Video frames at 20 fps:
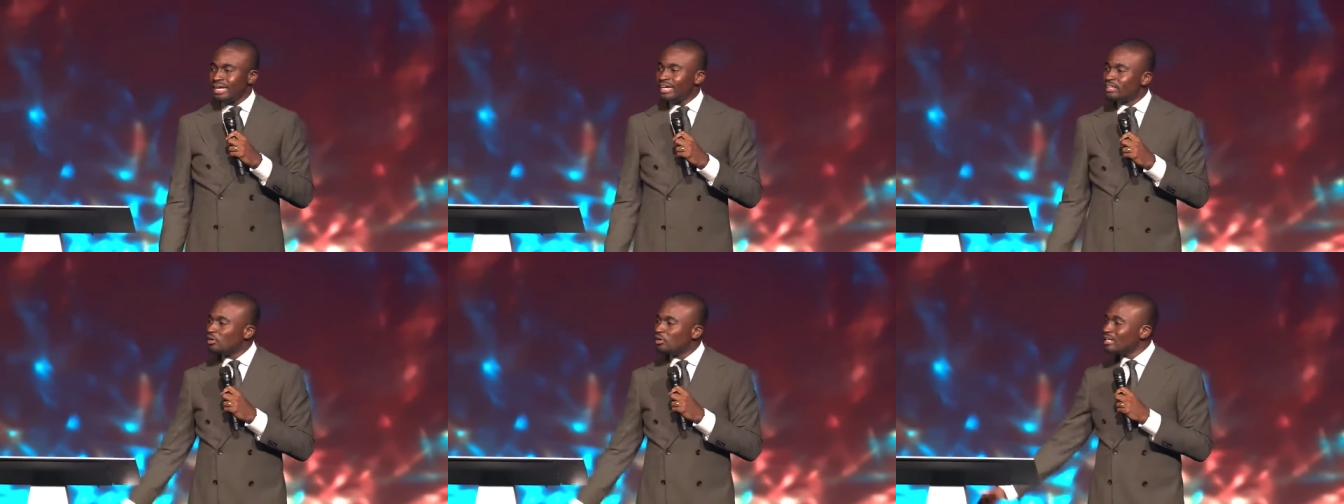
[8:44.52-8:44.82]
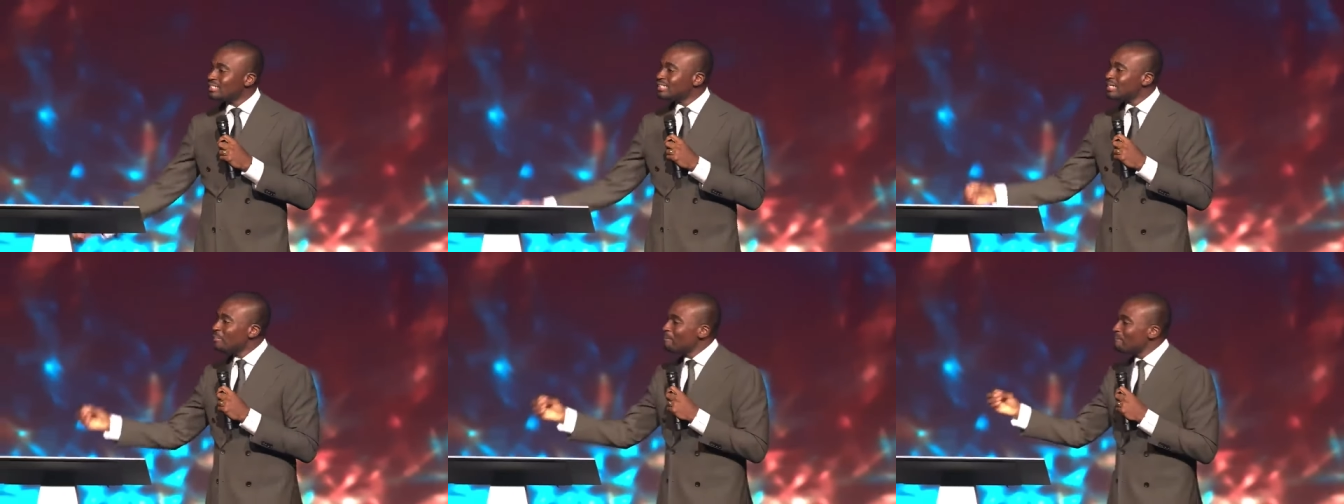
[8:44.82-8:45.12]
It
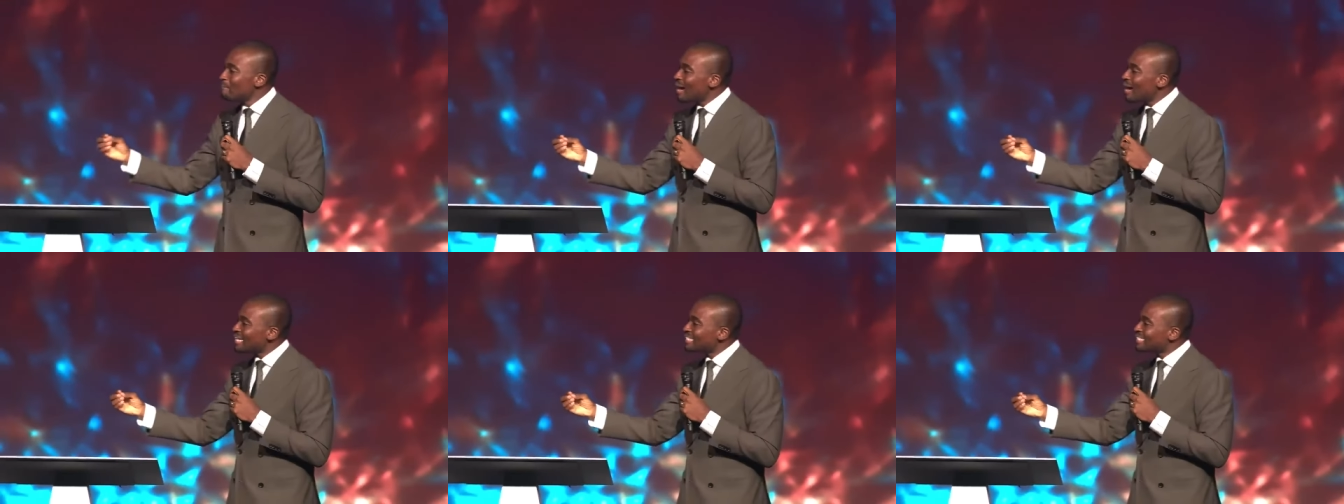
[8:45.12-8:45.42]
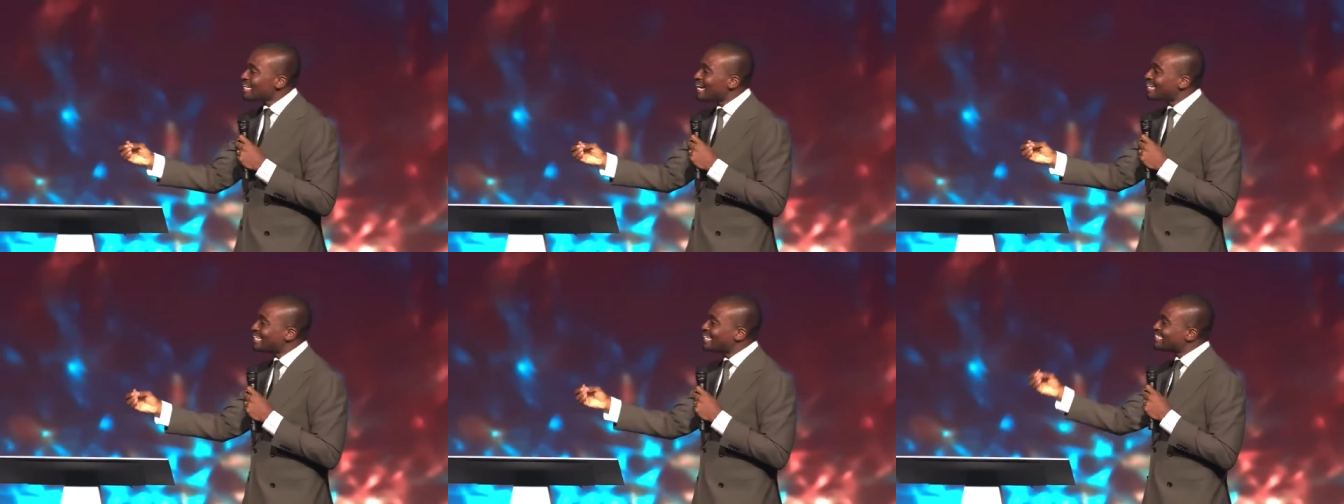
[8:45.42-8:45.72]
doesn't
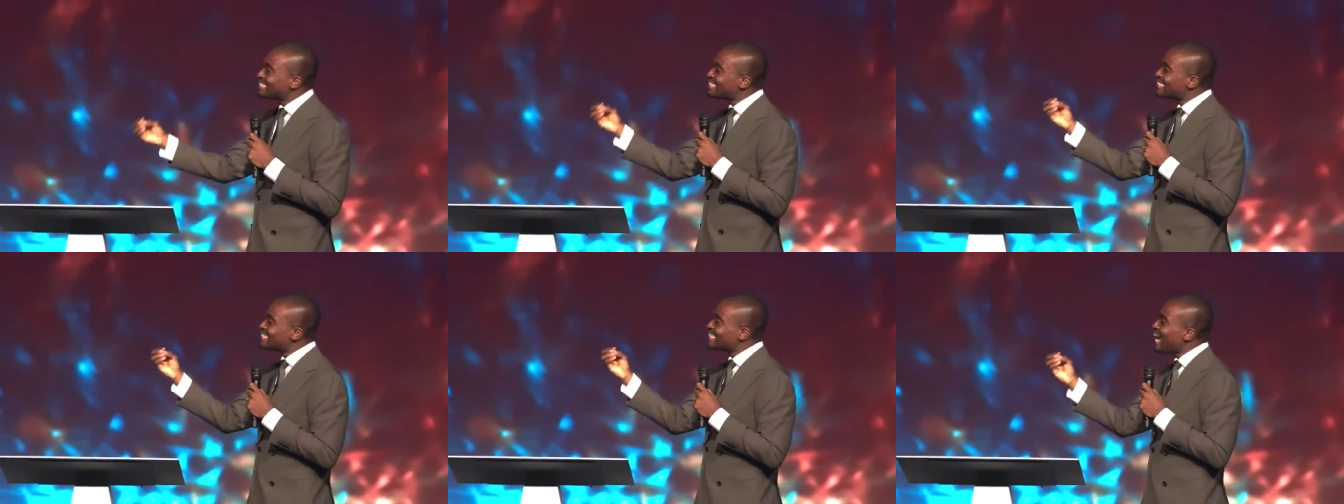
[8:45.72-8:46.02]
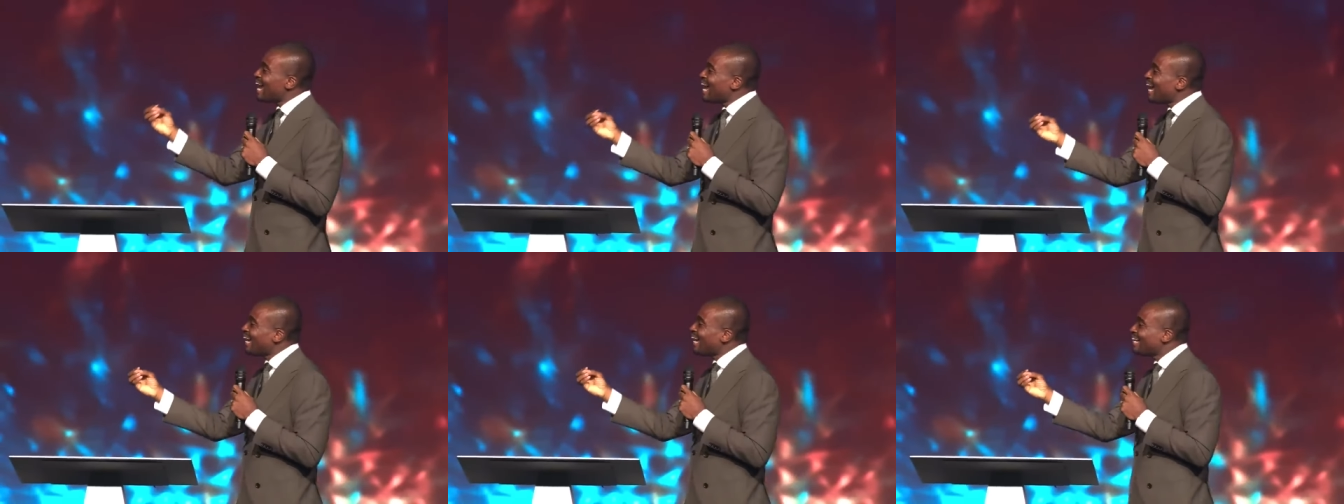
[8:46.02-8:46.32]
matter the
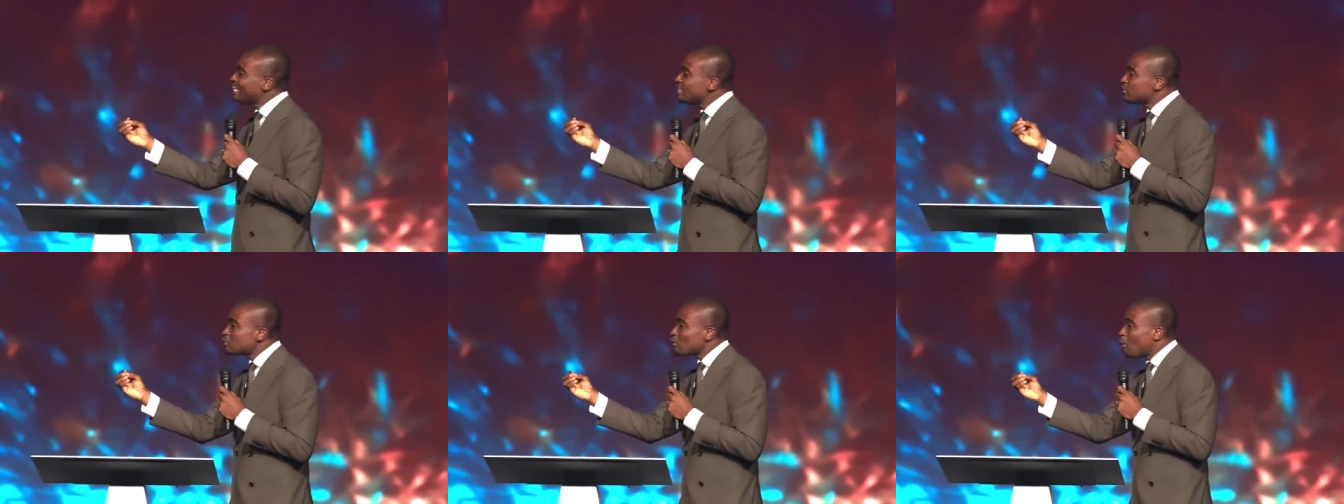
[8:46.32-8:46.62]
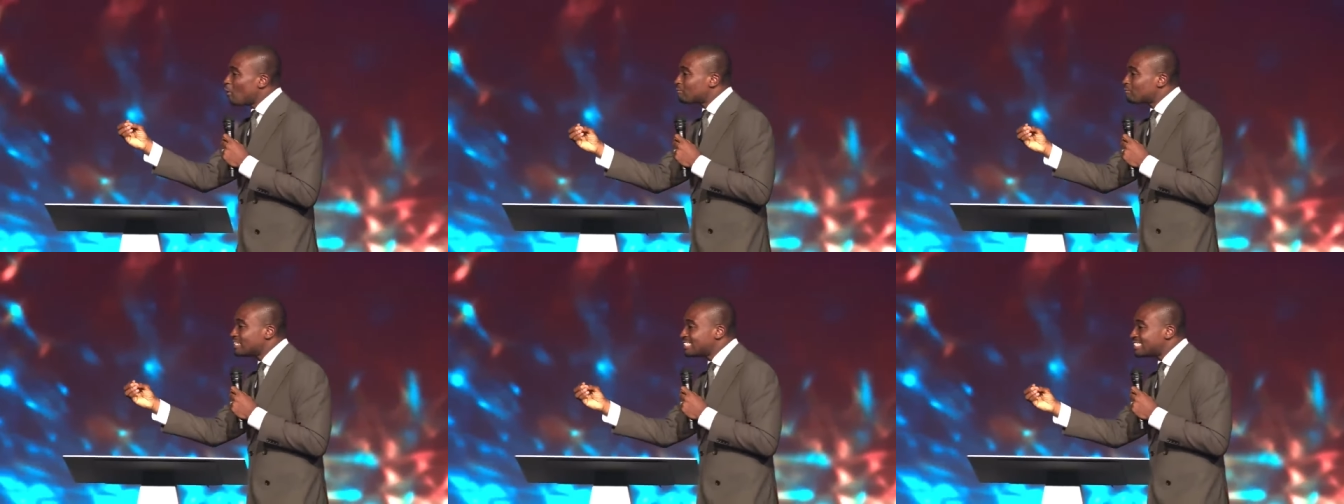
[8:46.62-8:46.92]
size
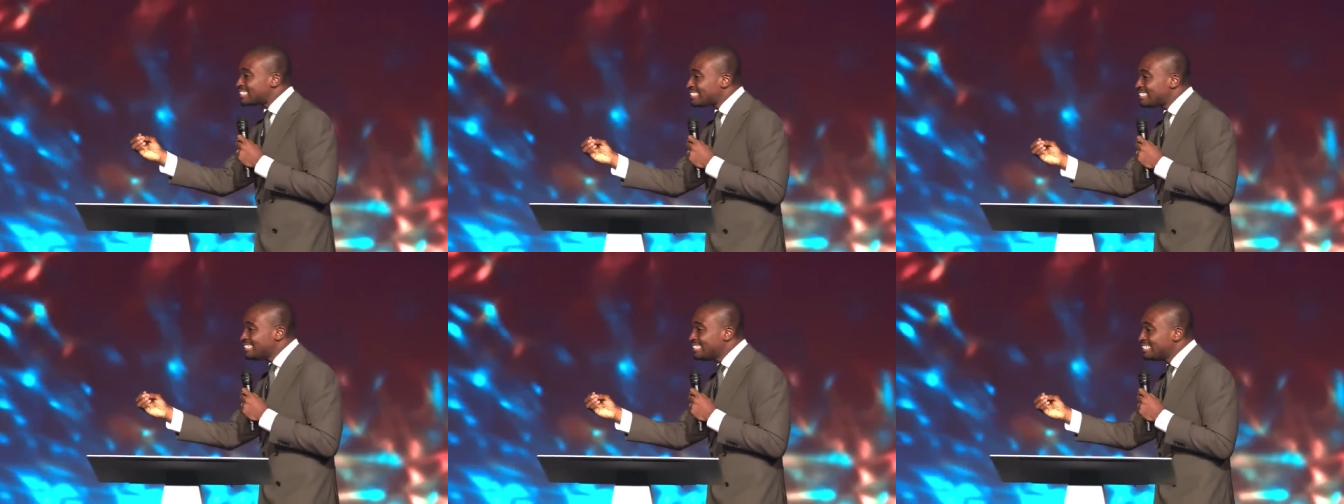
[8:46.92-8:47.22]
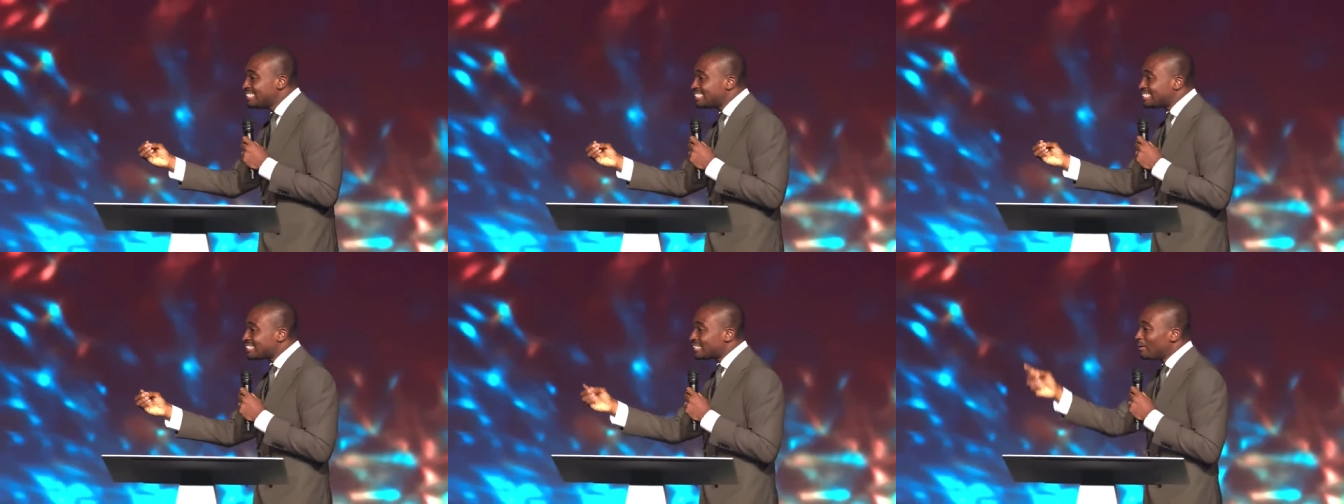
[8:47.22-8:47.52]
of the
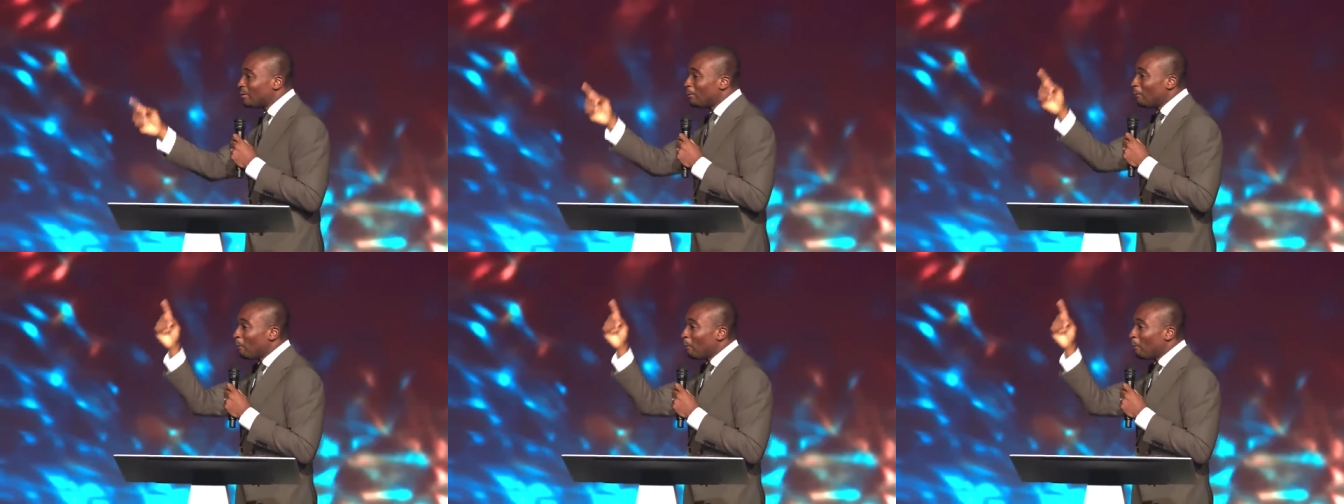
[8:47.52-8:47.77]
seed,